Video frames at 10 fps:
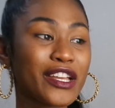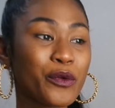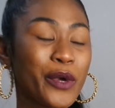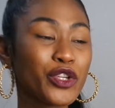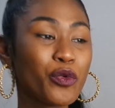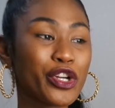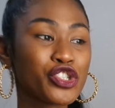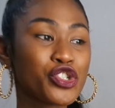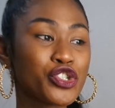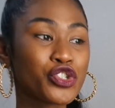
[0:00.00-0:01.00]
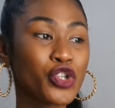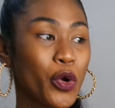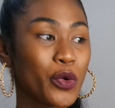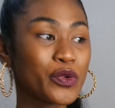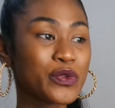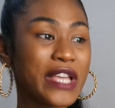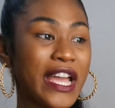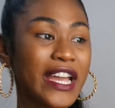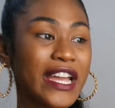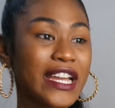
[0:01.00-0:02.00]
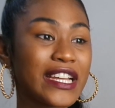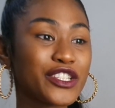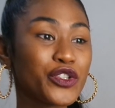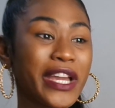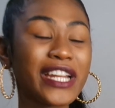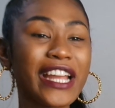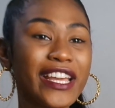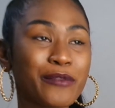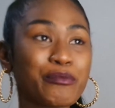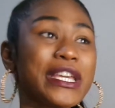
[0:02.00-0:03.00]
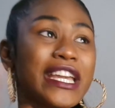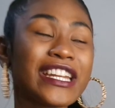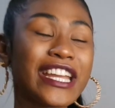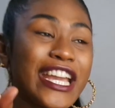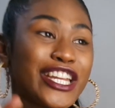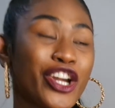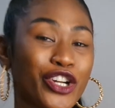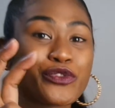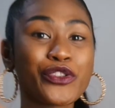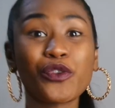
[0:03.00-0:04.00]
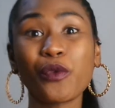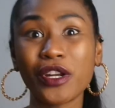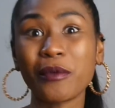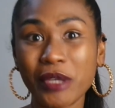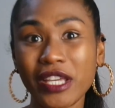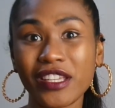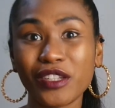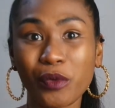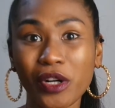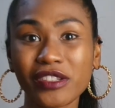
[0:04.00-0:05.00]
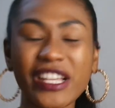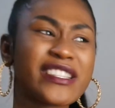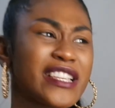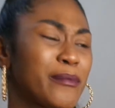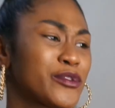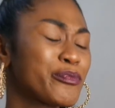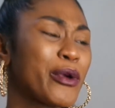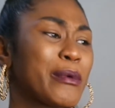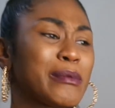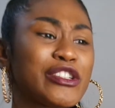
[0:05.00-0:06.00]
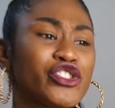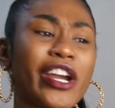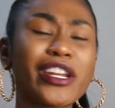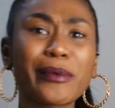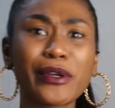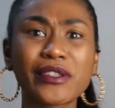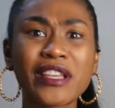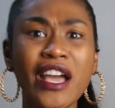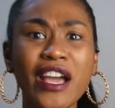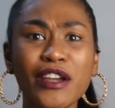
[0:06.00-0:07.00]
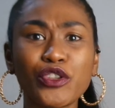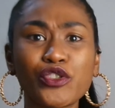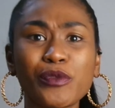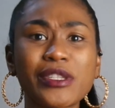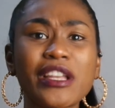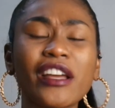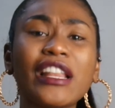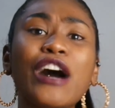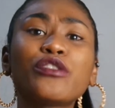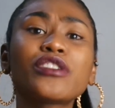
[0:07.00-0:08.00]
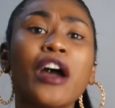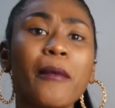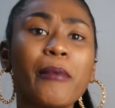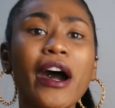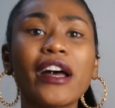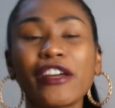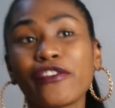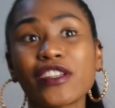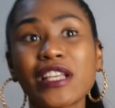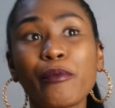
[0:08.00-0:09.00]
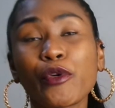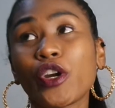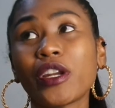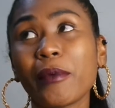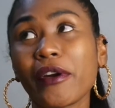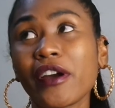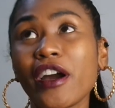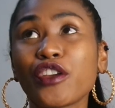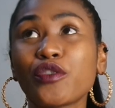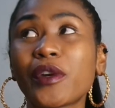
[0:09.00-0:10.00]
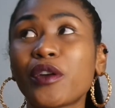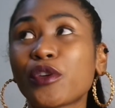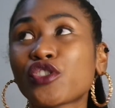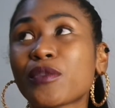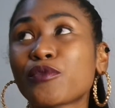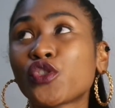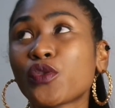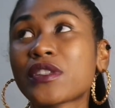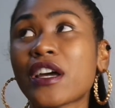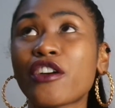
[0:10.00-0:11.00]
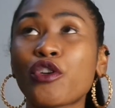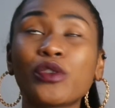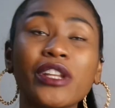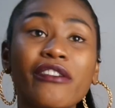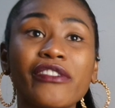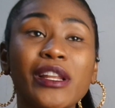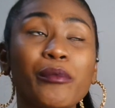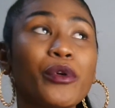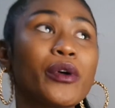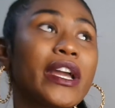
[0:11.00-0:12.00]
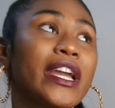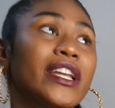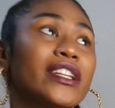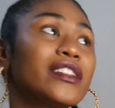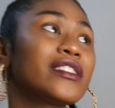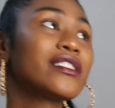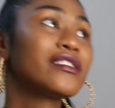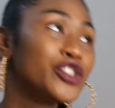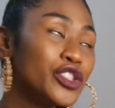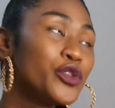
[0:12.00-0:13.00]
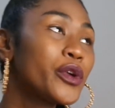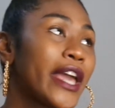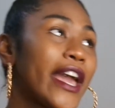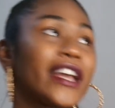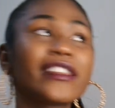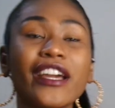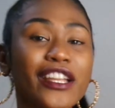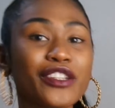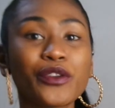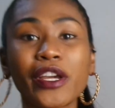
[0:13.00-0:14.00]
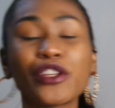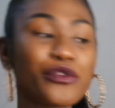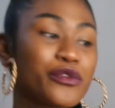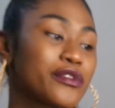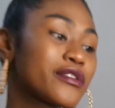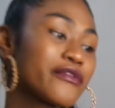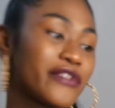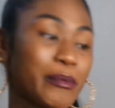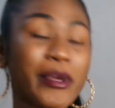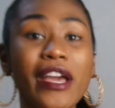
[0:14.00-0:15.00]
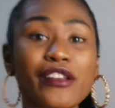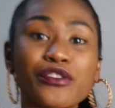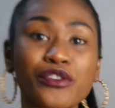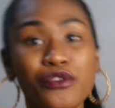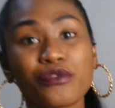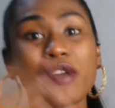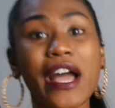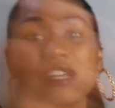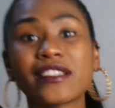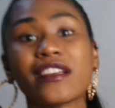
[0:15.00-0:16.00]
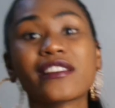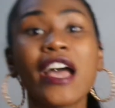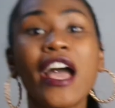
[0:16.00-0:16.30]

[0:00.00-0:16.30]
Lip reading: when you watch shows, you can like be in any country you want to be in the world except probably China because YouTube is not allowed. But like for example, you're in America and you want to watch some shows that are only available in UK, then you can use VPNs to access,